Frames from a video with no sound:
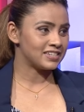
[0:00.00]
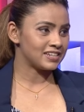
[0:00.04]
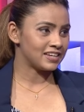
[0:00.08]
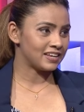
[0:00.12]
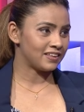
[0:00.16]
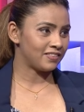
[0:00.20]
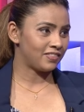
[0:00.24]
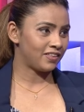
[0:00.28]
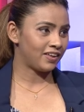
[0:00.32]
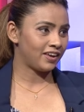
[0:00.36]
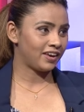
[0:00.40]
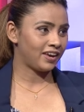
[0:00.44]

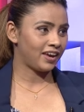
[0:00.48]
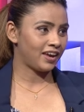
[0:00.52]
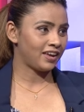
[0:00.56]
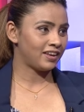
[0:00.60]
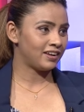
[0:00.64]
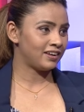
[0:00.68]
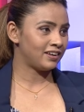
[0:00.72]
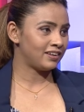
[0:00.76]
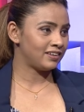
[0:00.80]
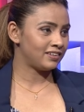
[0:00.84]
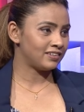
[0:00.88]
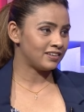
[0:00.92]
uh, they
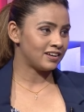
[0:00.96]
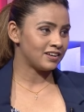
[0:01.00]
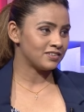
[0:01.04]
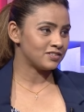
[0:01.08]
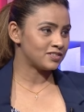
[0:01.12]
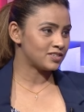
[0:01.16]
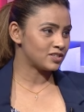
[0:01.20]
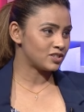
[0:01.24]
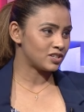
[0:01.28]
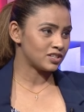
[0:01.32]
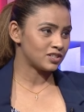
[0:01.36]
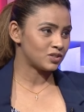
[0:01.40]
can uh,
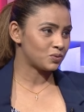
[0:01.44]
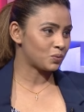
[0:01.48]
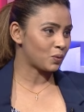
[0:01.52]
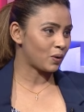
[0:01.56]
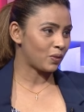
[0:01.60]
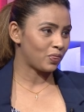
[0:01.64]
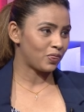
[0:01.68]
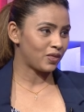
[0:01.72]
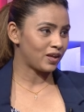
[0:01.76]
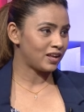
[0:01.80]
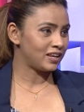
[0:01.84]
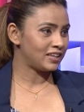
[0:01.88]
suggest
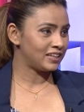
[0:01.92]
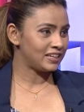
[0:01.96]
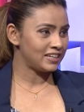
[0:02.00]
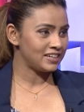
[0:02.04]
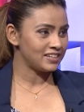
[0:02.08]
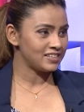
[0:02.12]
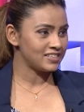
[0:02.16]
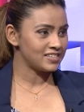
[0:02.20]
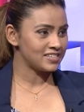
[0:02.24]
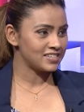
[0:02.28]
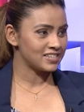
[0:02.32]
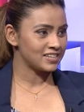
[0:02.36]
what they
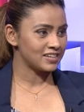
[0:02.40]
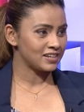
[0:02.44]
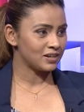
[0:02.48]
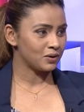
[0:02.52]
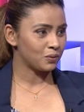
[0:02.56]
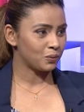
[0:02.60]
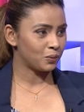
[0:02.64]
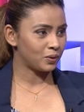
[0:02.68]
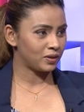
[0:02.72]
need exactly,